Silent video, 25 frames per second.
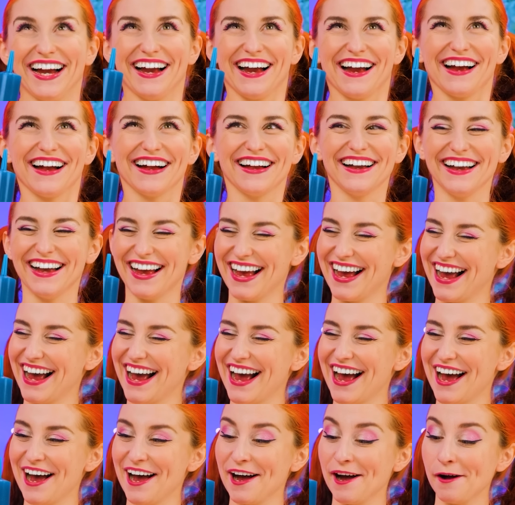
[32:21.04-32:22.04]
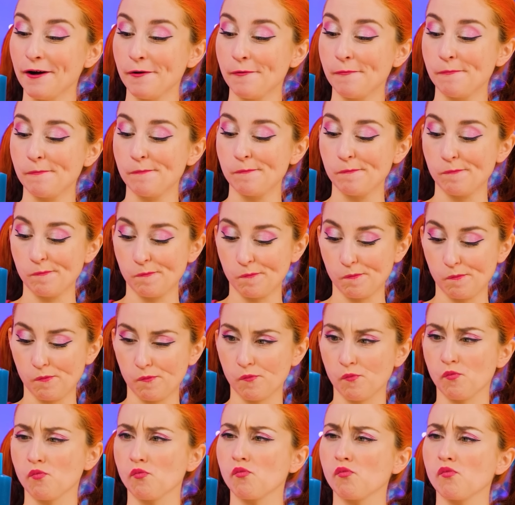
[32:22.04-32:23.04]
Very tasty.
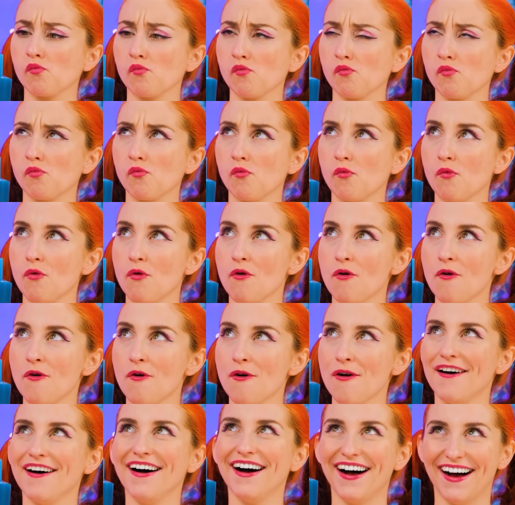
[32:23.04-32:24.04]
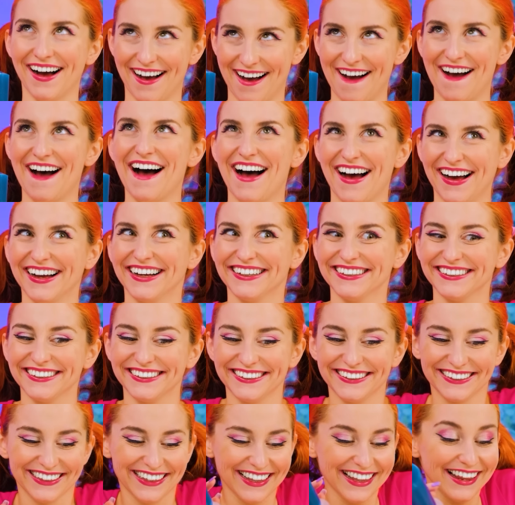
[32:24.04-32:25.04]
Hmm. All that's left is to mix this
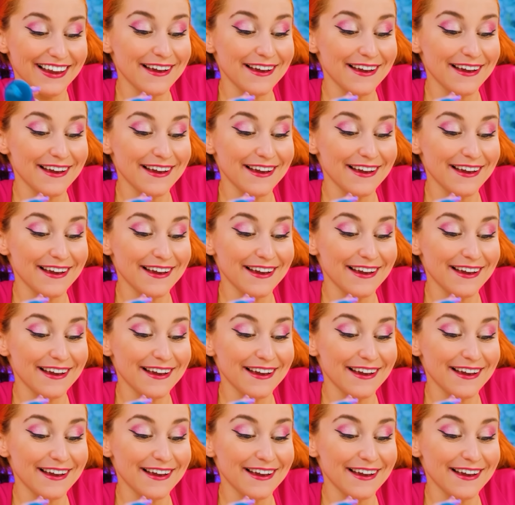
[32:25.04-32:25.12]
jelly with